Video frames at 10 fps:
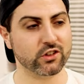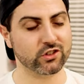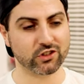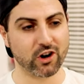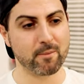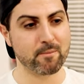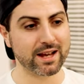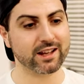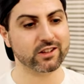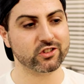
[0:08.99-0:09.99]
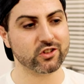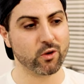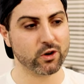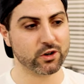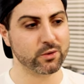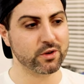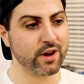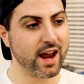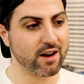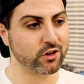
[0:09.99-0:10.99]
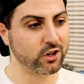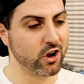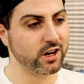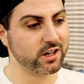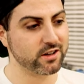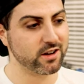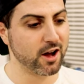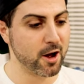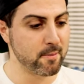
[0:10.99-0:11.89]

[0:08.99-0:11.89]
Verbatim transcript: This is our biggest order that we've ever gotten.